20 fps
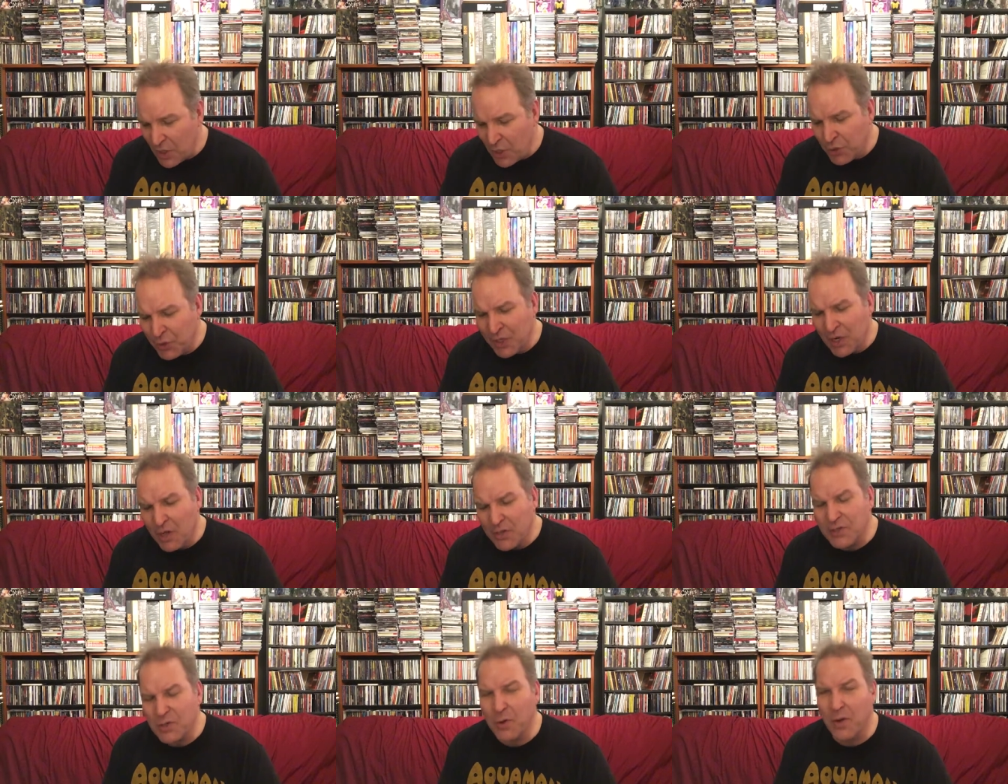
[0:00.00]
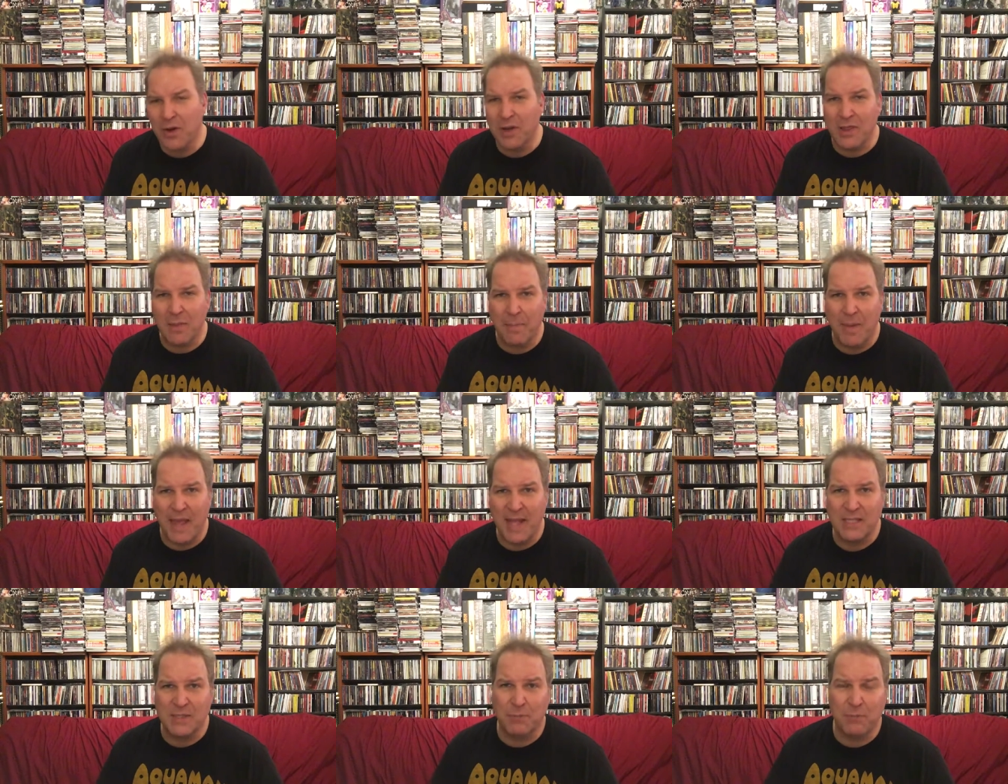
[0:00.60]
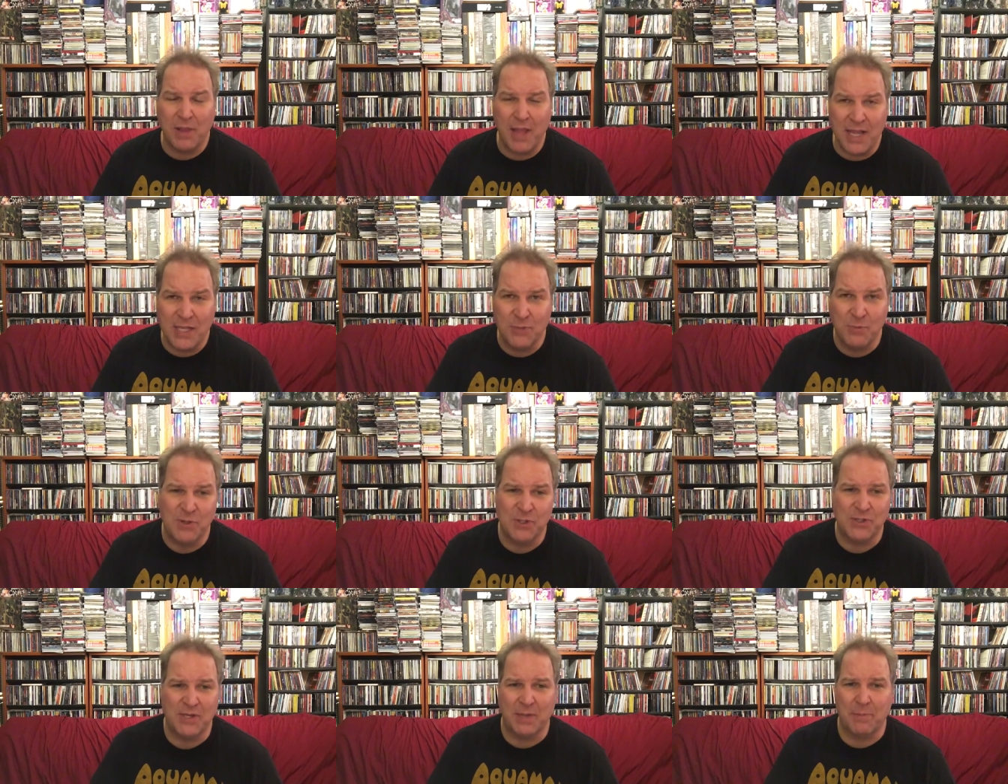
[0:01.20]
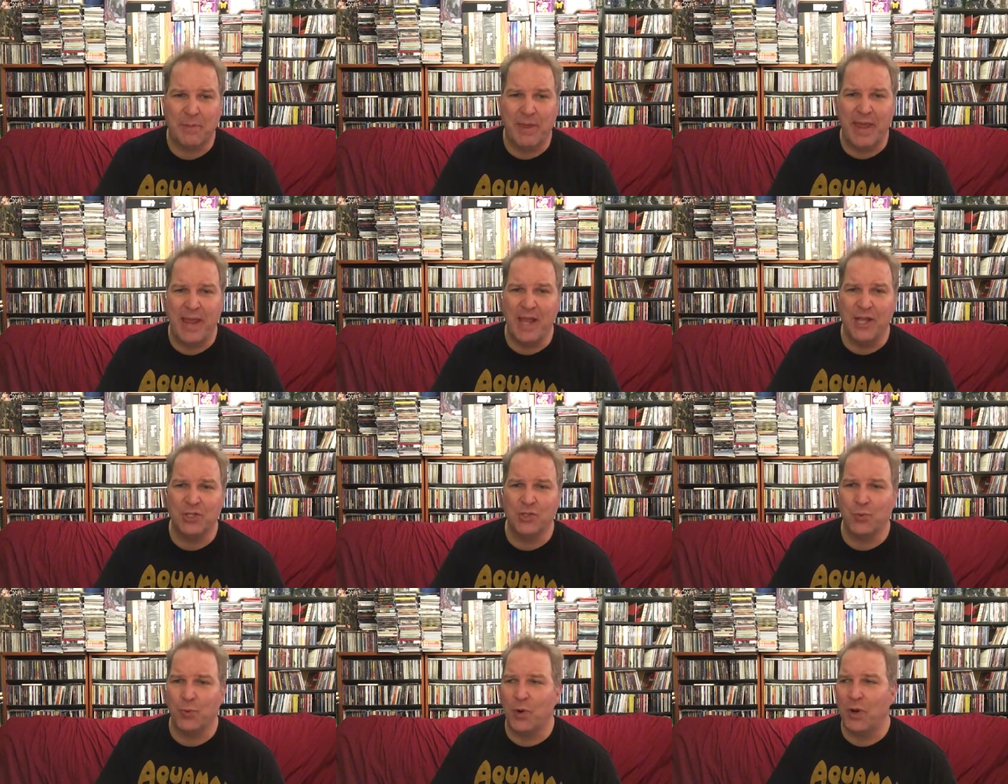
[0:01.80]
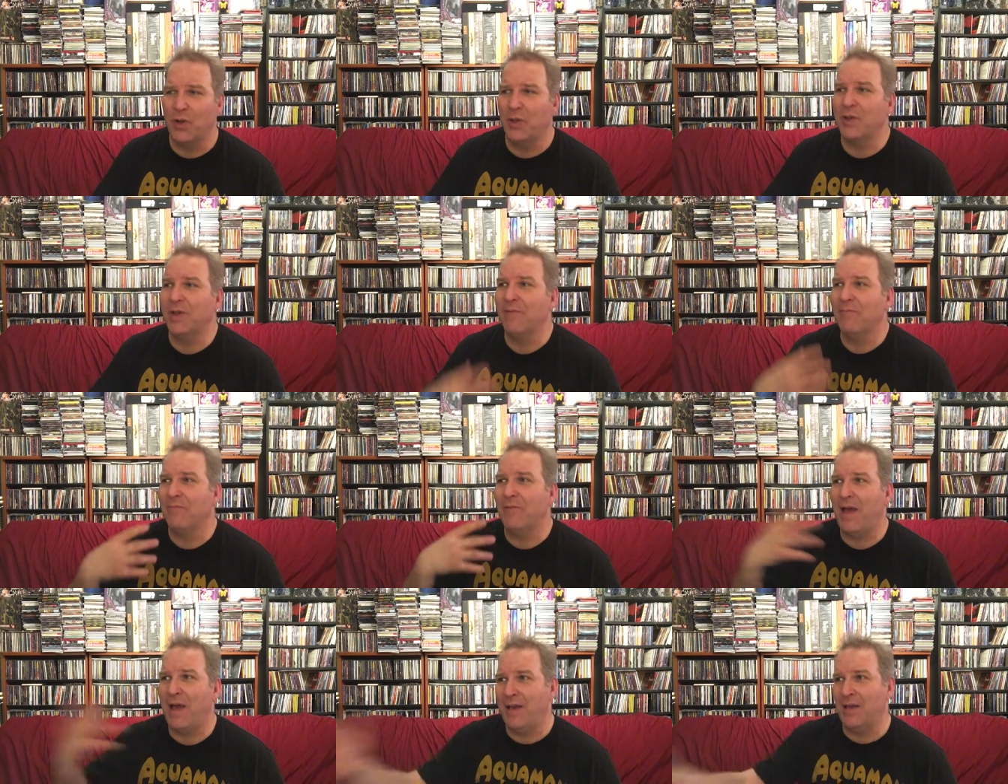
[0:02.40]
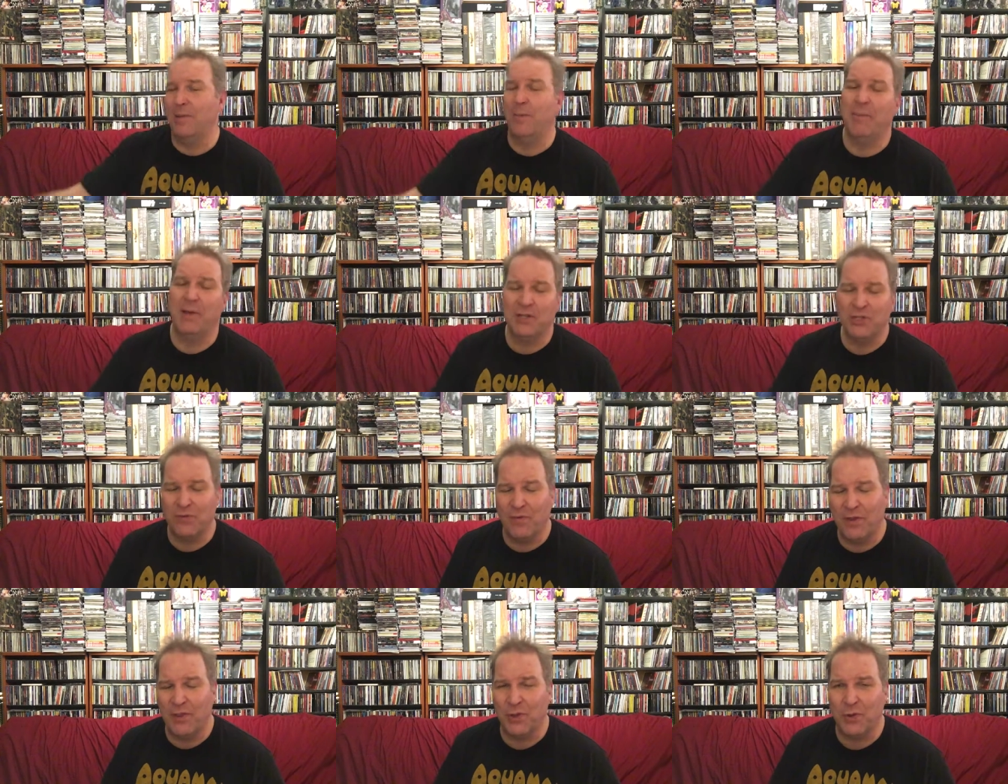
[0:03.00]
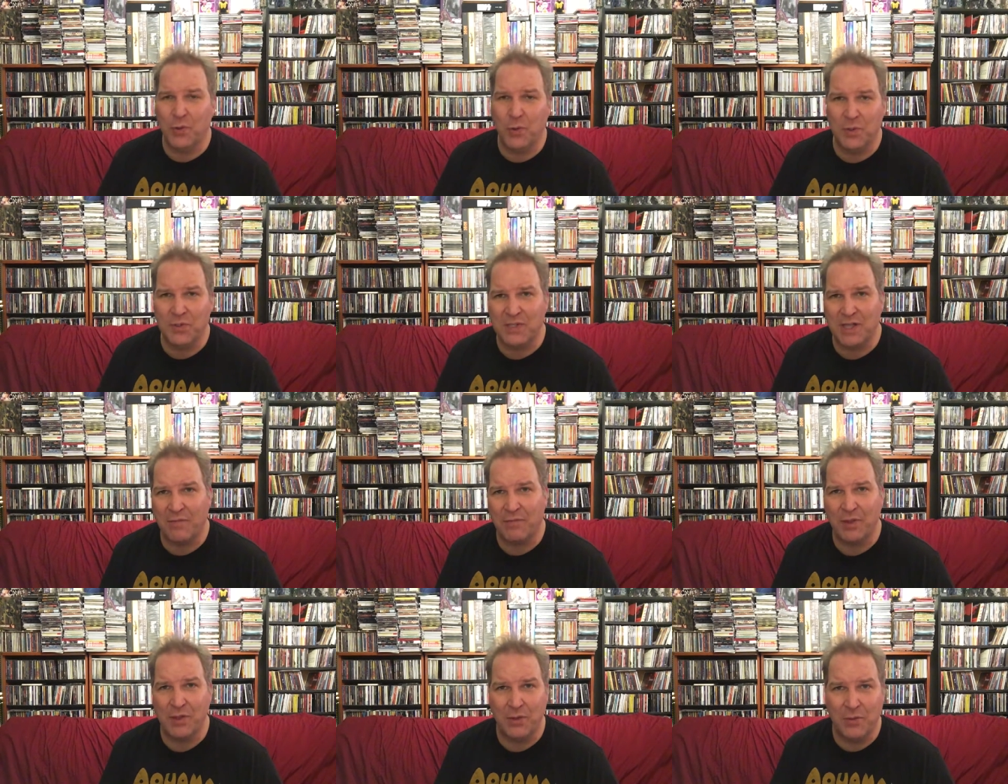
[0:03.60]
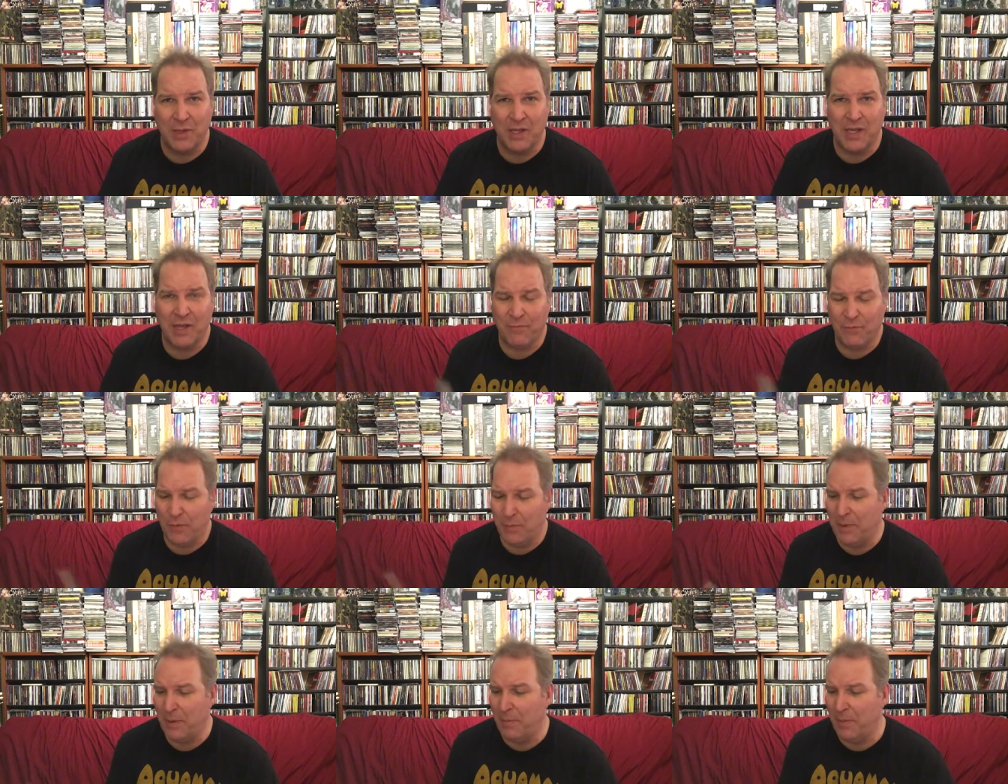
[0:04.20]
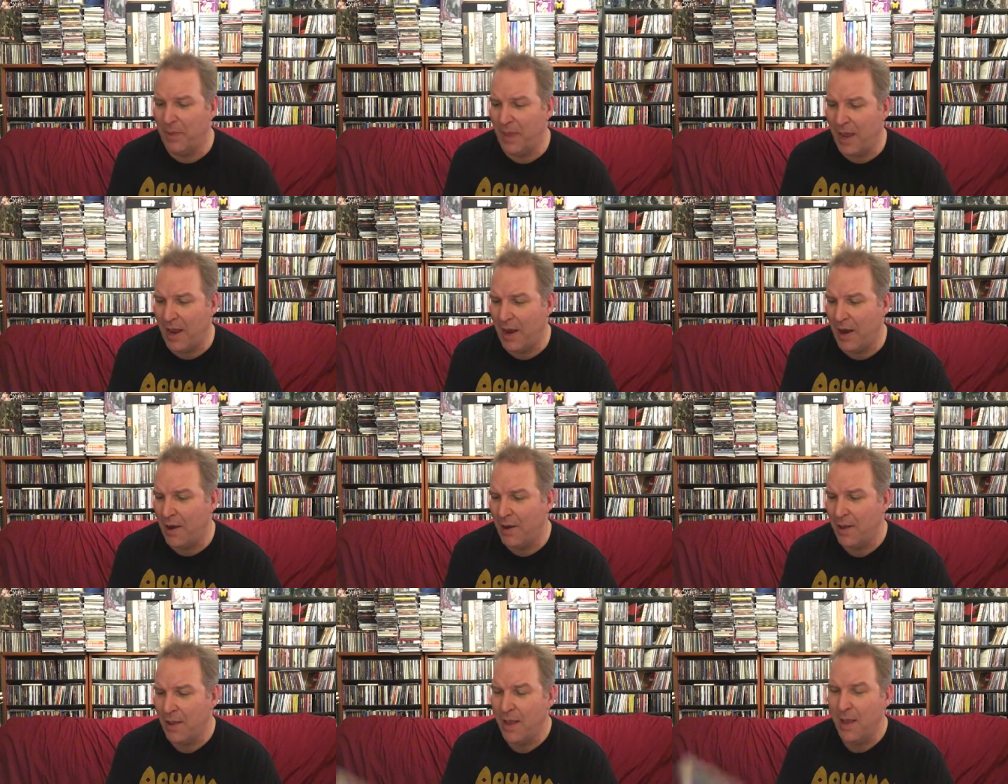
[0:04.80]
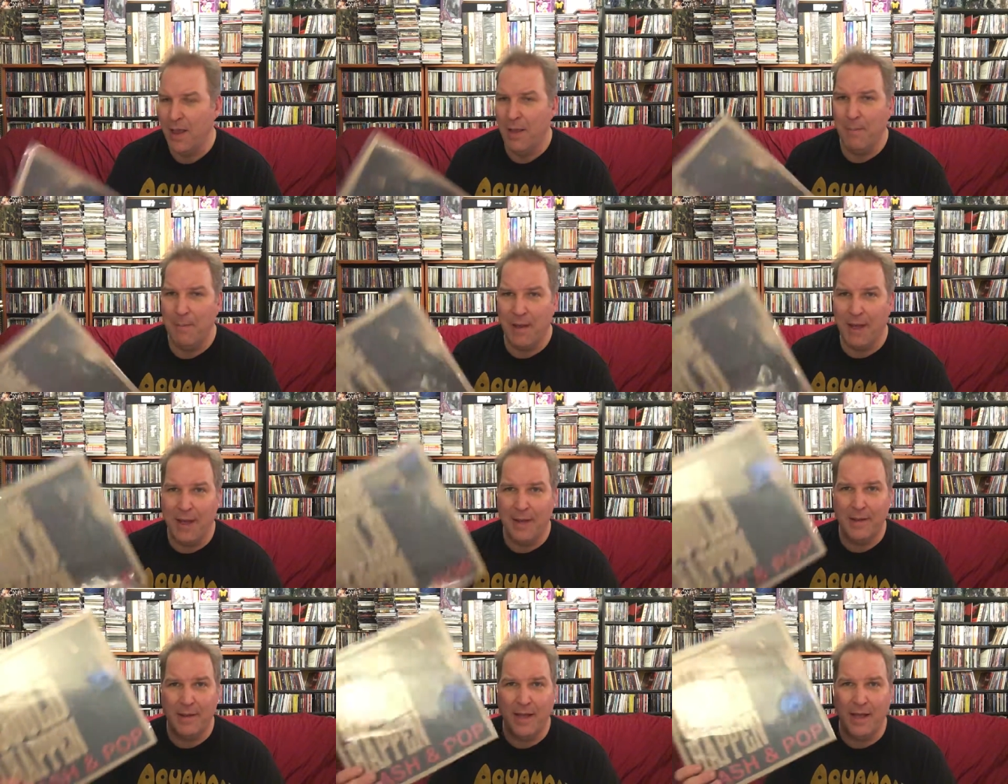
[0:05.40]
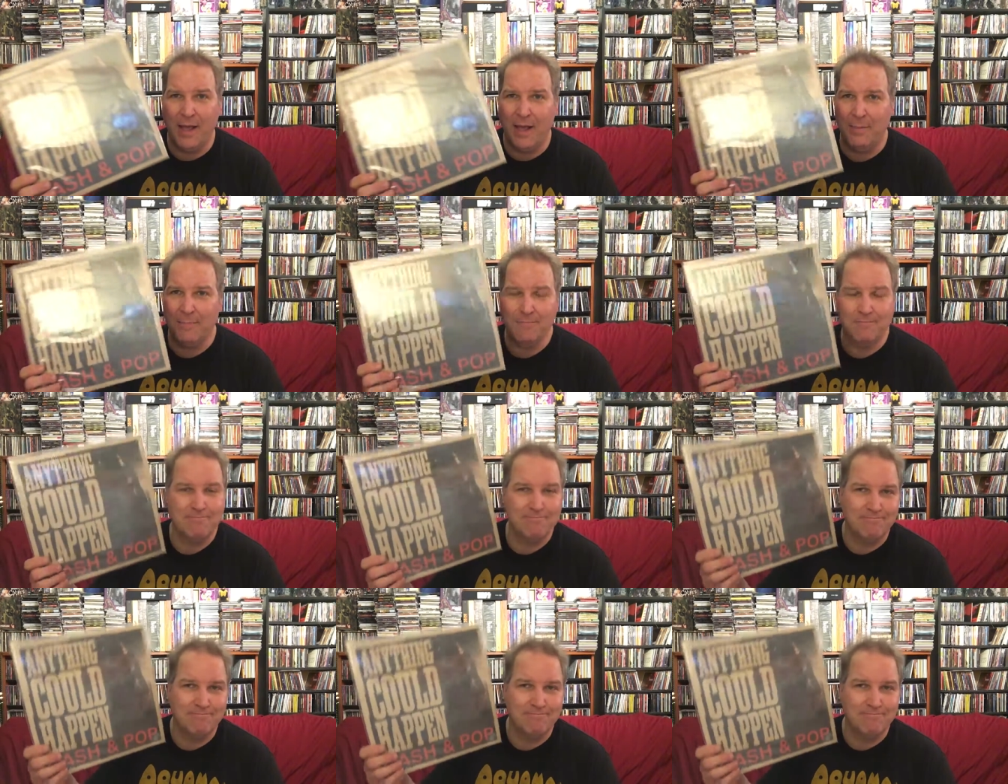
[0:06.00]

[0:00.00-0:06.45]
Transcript: You can also go to the band's Pledge Music page where you can find a bunch of other cool stuff that you can get from them there. But um,